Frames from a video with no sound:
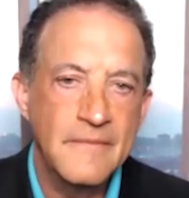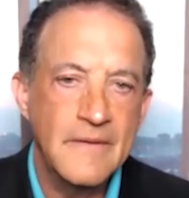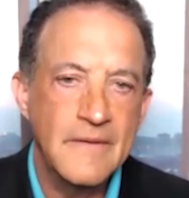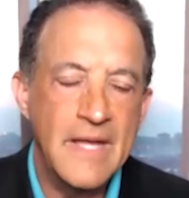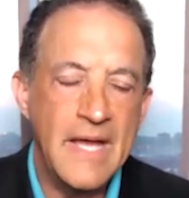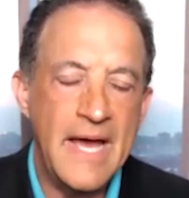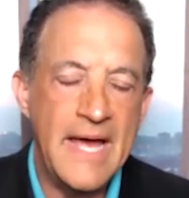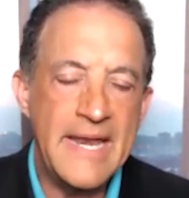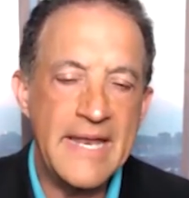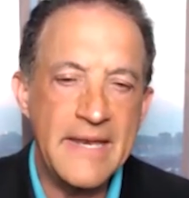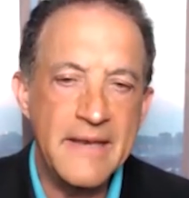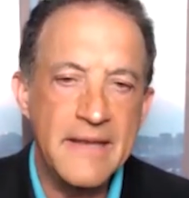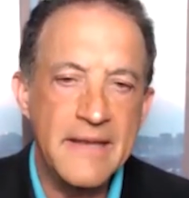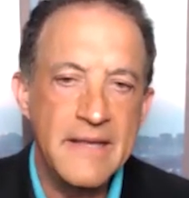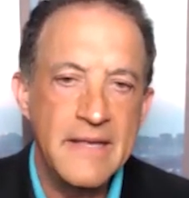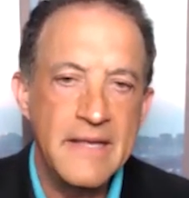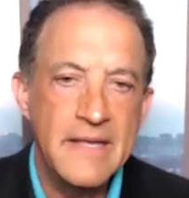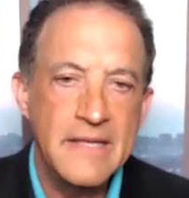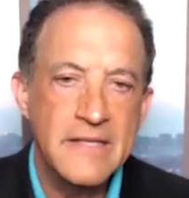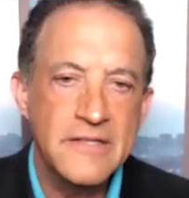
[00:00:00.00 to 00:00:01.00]
Got it.
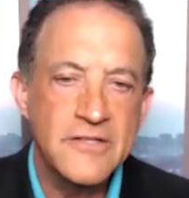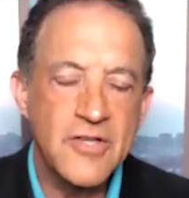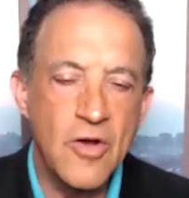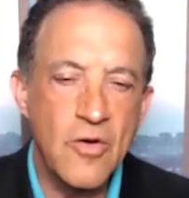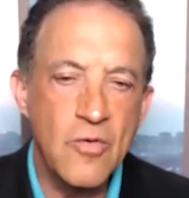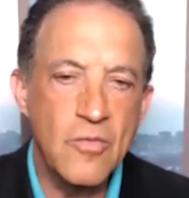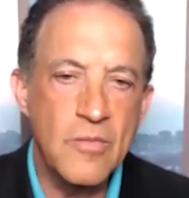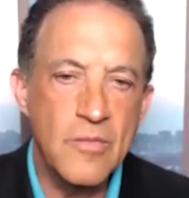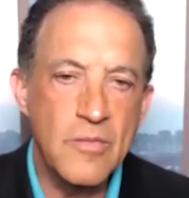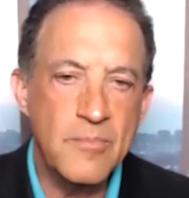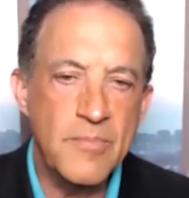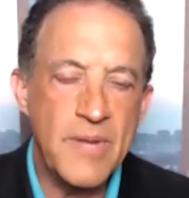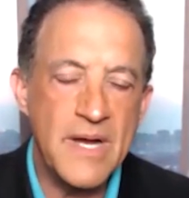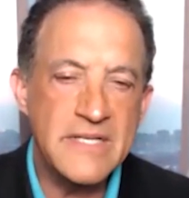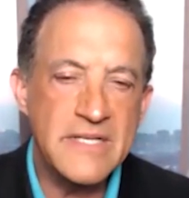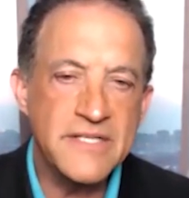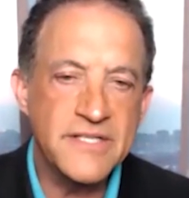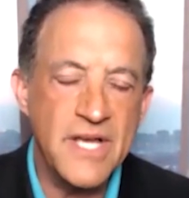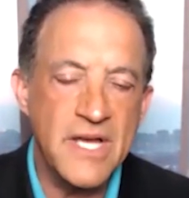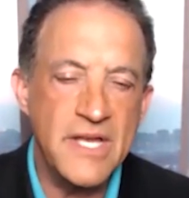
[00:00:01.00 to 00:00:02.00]
So
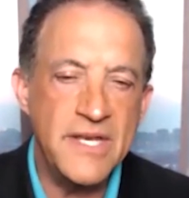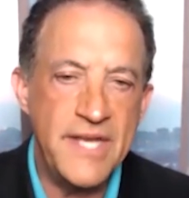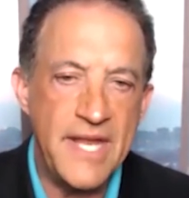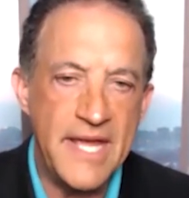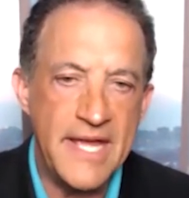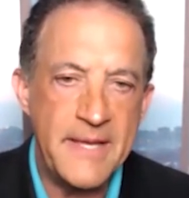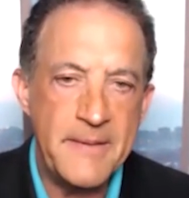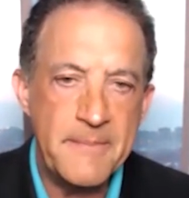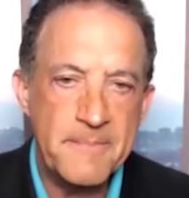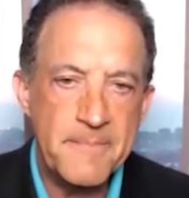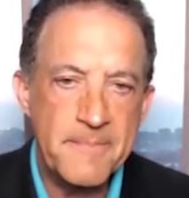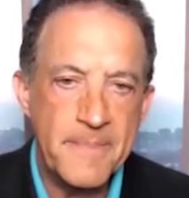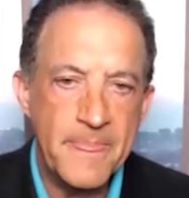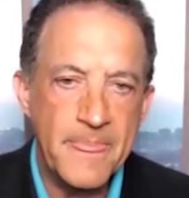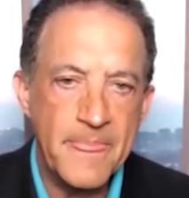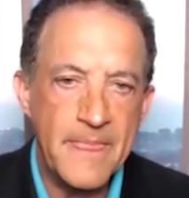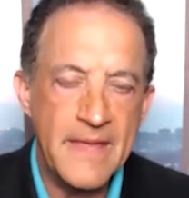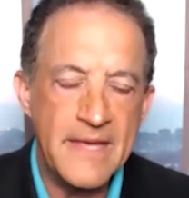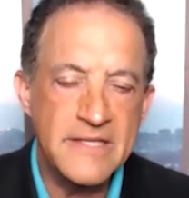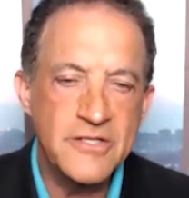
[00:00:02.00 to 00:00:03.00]
by Sunday,
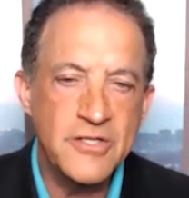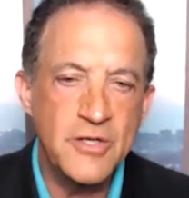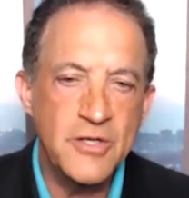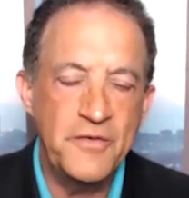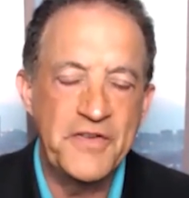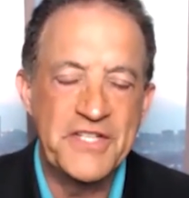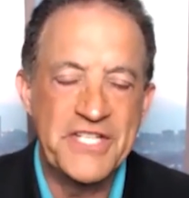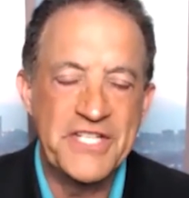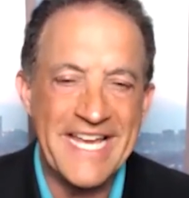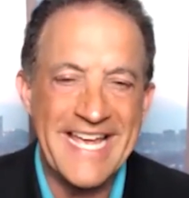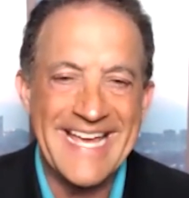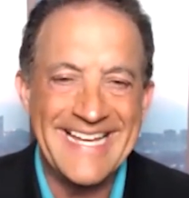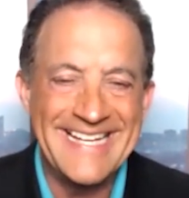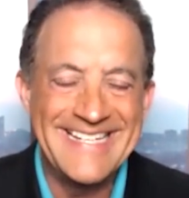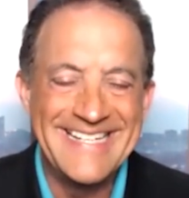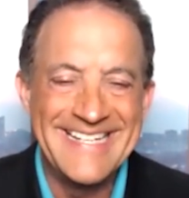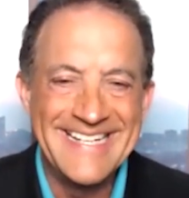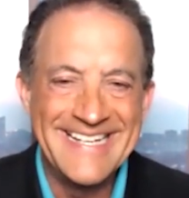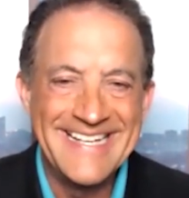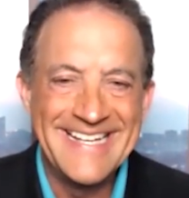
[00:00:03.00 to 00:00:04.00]
as you
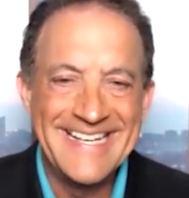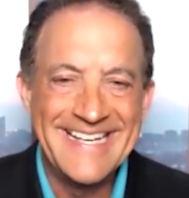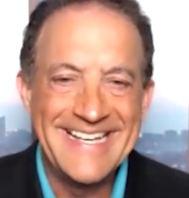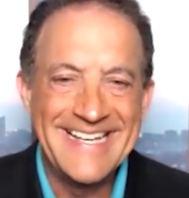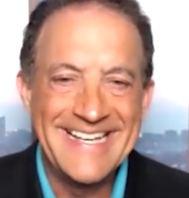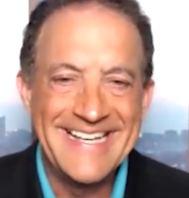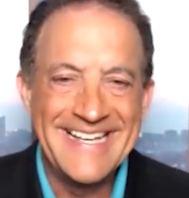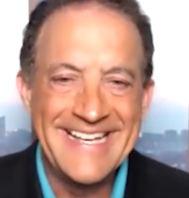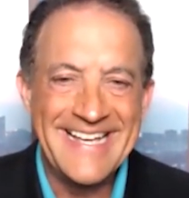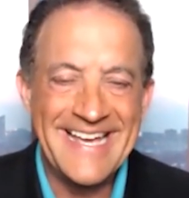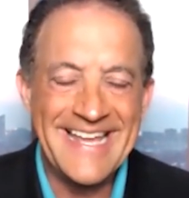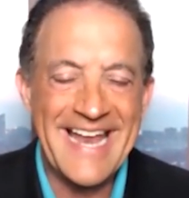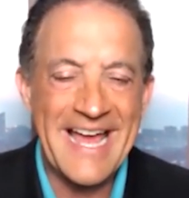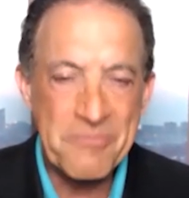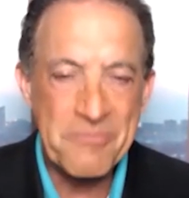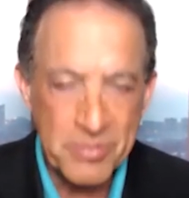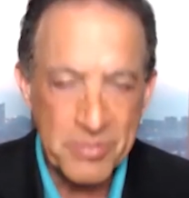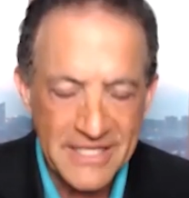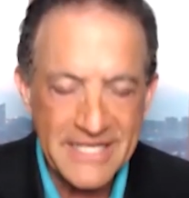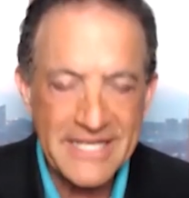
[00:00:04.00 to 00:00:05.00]
said, and
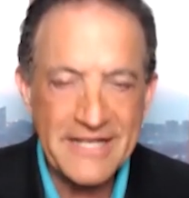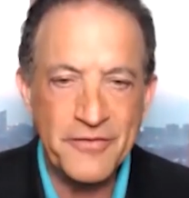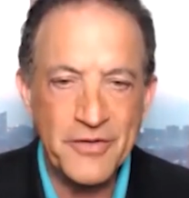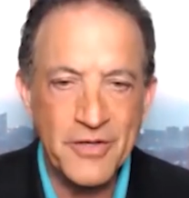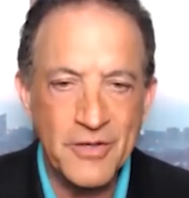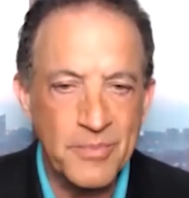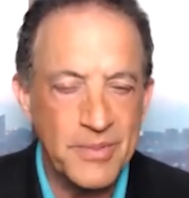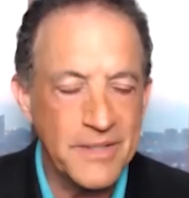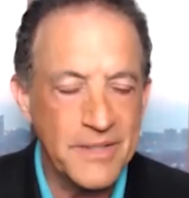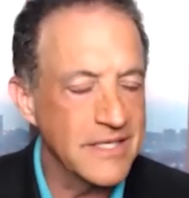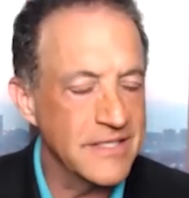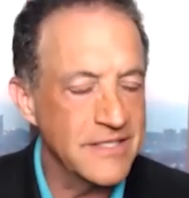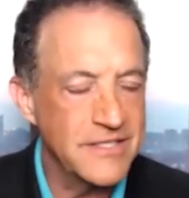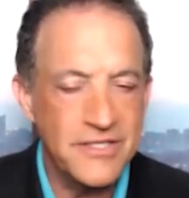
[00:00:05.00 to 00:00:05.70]
I believe you because